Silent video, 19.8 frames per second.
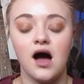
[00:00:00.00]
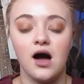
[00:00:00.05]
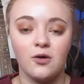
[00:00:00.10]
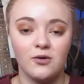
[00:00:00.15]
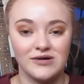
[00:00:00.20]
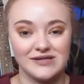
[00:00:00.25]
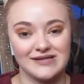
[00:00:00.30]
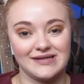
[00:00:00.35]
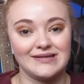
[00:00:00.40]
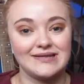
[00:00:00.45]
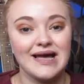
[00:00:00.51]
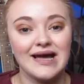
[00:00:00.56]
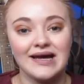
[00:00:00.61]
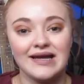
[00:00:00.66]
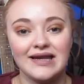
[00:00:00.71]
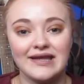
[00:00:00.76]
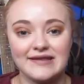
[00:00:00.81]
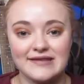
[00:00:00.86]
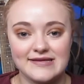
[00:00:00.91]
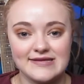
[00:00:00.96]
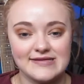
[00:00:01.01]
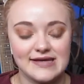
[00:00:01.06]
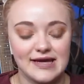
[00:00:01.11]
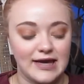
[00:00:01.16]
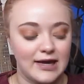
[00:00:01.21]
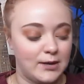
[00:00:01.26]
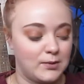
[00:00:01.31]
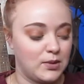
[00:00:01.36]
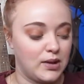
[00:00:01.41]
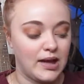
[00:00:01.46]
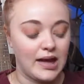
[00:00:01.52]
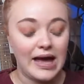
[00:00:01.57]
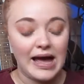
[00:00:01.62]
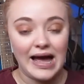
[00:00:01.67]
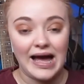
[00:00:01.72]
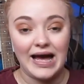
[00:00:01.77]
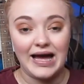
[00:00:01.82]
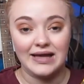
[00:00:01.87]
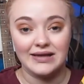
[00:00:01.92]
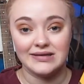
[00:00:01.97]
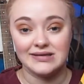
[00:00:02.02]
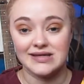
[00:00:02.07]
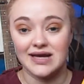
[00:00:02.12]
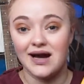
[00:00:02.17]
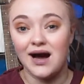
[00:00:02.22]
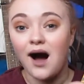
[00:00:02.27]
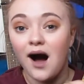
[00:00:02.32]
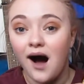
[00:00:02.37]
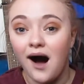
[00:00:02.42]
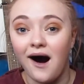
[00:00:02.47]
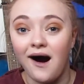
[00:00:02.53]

I was exactly the same and